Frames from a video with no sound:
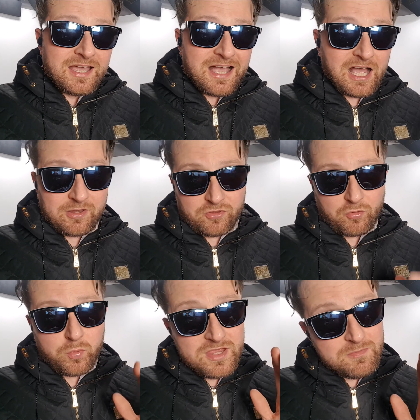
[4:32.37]
and
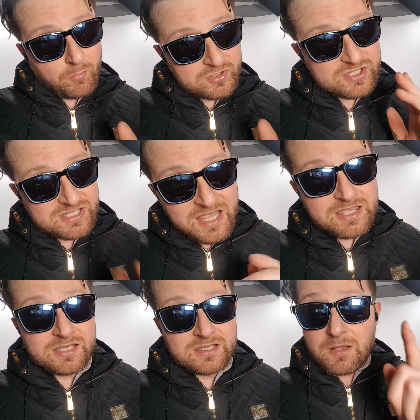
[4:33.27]
we must say
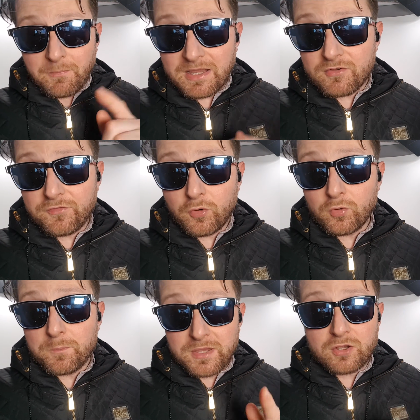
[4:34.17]
the
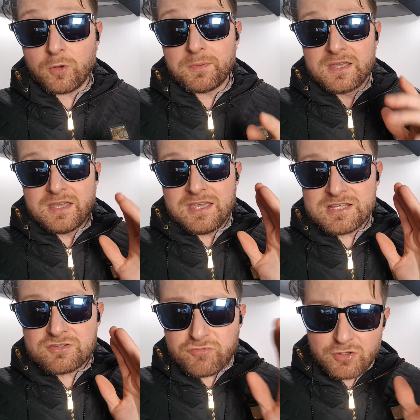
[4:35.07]
microphone pickup
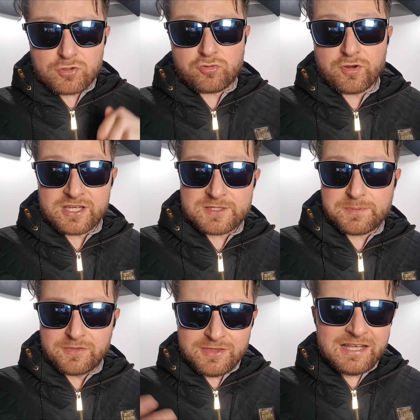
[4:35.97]
is real crisp,
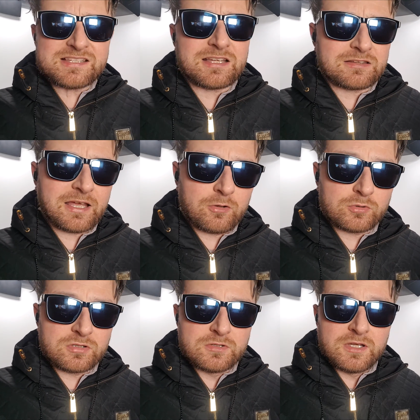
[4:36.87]
nice and
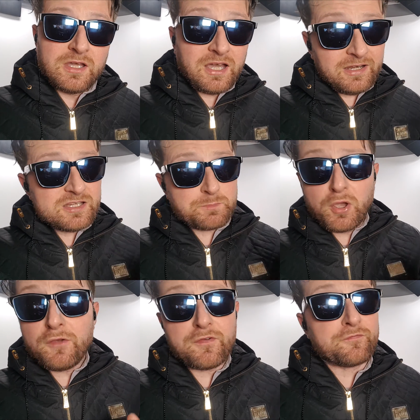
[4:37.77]
loud, and it's
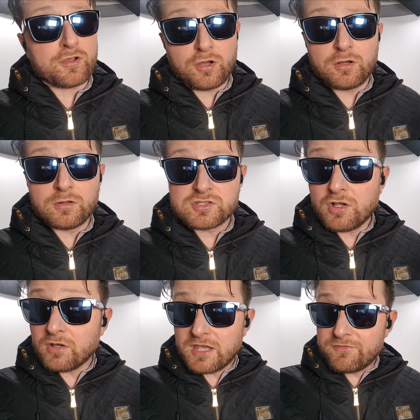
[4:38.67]
perfect for calls
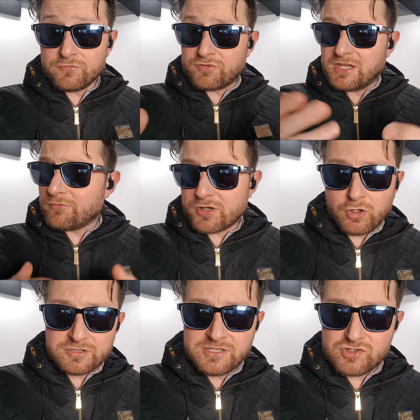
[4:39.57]
or even video
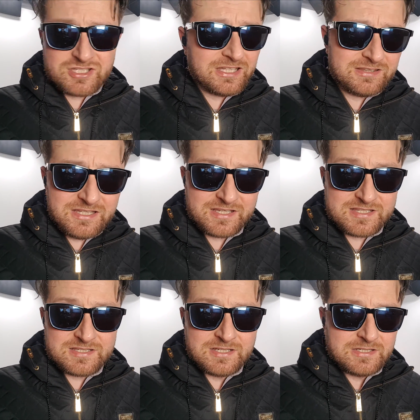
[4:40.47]
recording just like this.